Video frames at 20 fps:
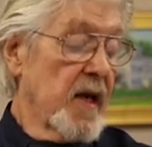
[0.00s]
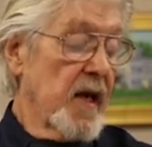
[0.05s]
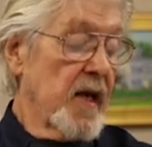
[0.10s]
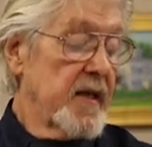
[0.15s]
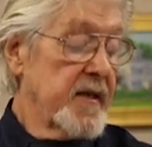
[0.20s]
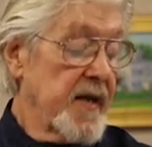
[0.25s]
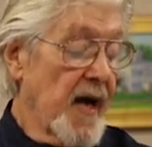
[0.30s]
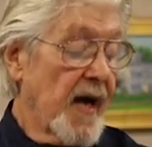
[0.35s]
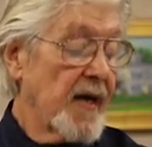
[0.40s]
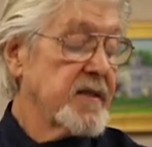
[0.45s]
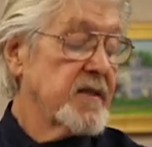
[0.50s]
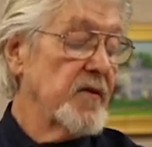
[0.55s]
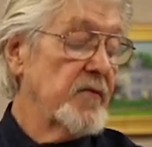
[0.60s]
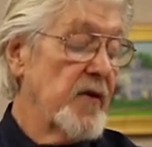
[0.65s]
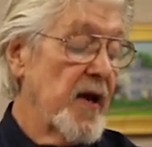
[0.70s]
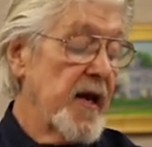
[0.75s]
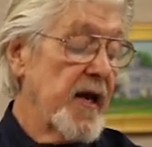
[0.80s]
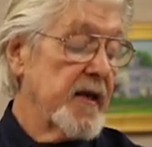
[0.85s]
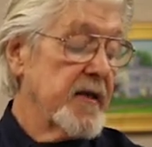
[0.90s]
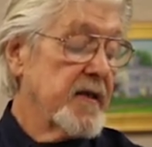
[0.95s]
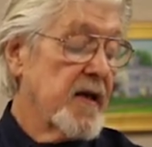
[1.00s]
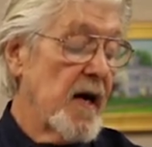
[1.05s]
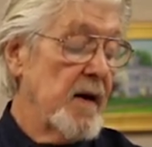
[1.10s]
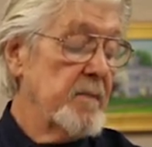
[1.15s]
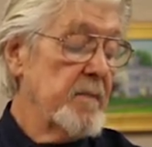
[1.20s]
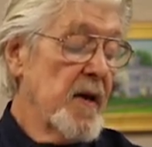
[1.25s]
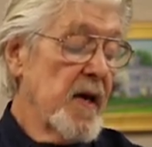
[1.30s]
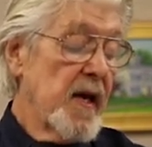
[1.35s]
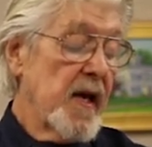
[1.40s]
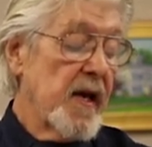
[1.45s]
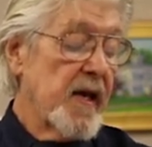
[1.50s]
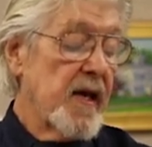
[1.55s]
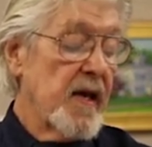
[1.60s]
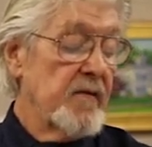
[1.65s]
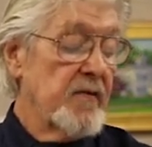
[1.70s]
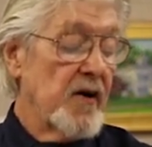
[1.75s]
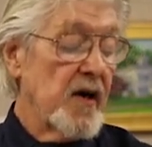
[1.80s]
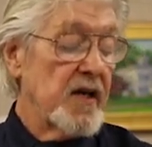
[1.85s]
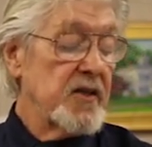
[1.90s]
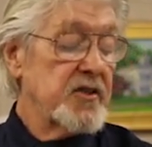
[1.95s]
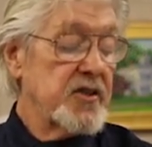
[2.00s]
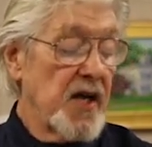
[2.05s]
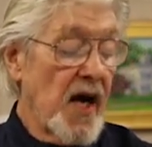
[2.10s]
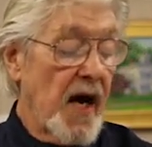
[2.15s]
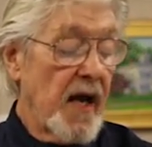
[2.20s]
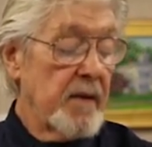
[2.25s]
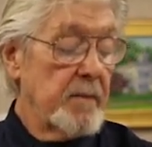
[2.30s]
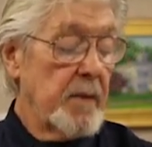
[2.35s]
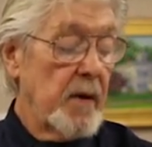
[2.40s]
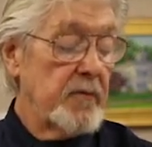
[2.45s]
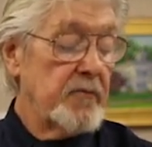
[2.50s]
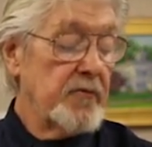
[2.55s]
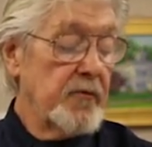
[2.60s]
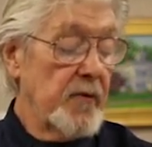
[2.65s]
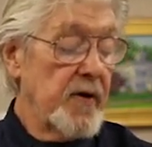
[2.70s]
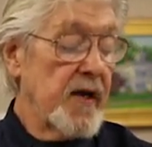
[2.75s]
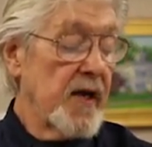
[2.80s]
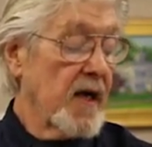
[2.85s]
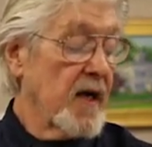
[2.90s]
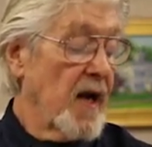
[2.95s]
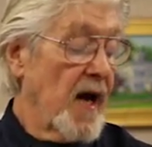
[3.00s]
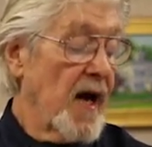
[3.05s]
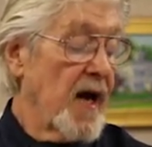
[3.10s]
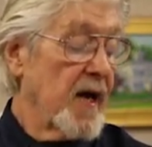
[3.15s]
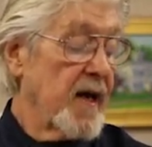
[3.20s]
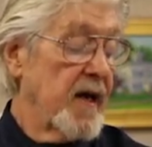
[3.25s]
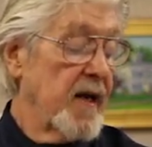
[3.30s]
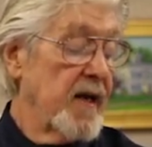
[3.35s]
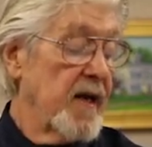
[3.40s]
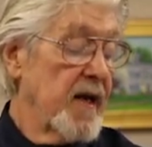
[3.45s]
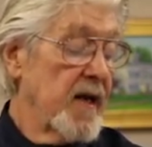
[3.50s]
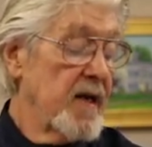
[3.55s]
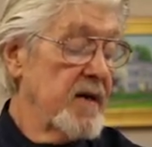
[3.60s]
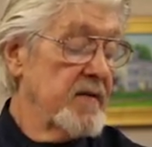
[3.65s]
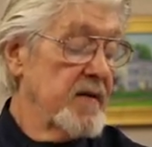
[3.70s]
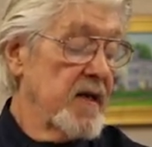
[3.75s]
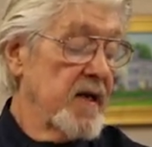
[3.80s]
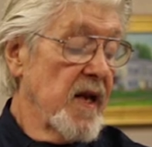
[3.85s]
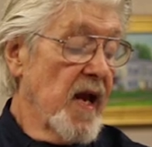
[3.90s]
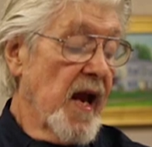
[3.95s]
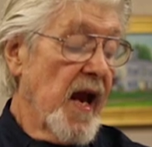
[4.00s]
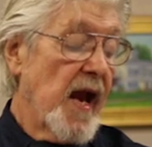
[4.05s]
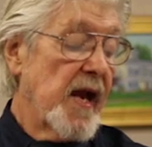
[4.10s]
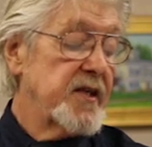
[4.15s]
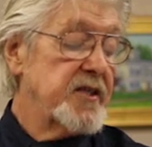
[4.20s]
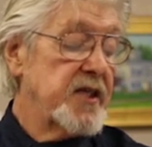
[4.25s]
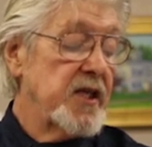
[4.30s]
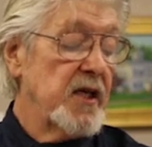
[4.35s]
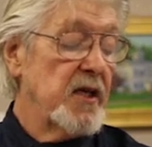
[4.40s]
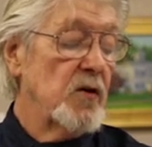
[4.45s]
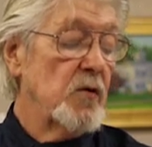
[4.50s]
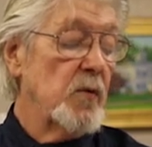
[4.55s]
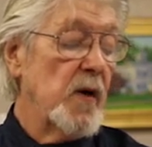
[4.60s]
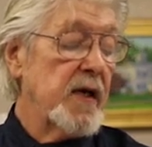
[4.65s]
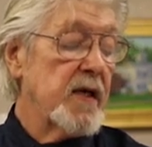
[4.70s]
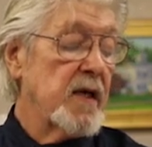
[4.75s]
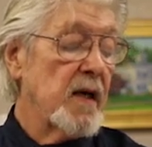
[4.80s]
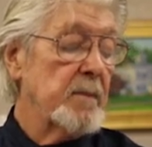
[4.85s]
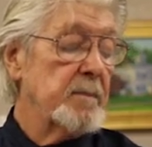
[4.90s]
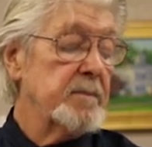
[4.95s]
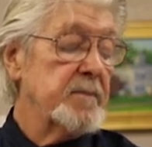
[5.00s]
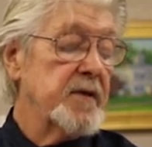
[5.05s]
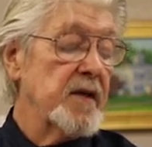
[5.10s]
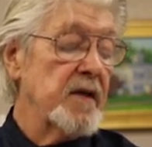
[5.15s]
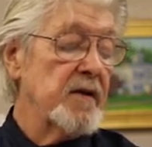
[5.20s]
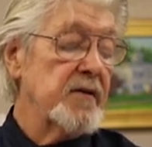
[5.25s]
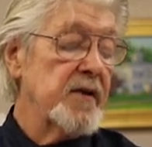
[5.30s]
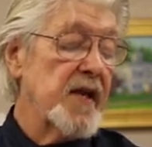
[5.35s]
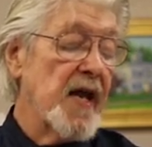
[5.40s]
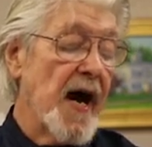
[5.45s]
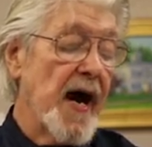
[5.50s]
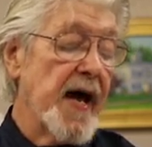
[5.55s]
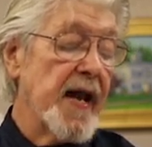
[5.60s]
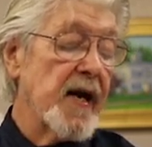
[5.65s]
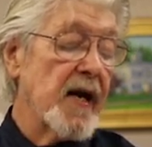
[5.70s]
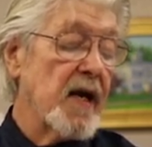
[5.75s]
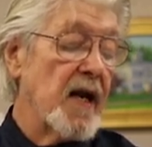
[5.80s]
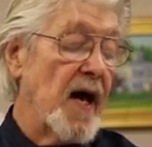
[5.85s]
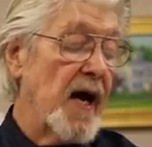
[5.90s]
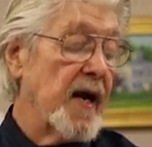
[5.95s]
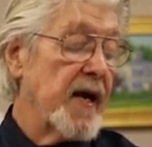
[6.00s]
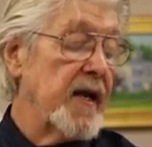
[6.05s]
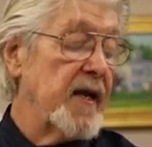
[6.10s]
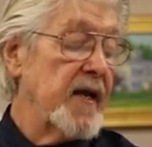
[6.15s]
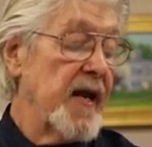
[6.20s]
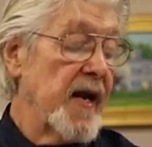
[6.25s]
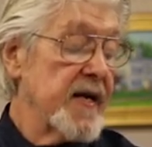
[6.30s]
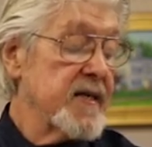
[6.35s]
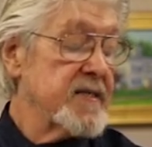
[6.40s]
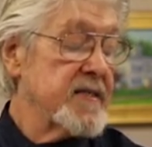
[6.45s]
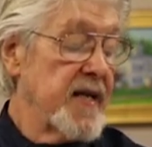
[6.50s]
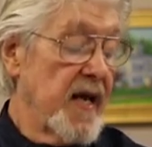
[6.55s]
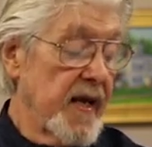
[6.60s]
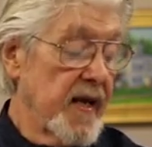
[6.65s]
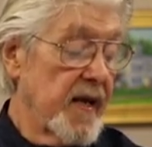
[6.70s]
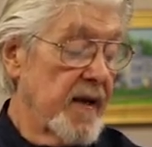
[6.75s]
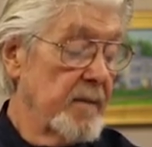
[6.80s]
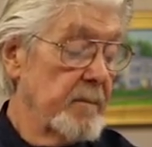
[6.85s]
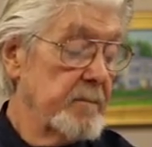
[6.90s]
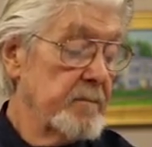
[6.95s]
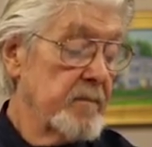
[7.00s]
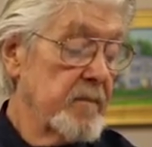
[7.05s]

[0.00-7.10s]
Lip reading: And Dr. Red come and give her a shot about 3 o'clock in the evening, and she don't wake up till 9 o'clock the next day.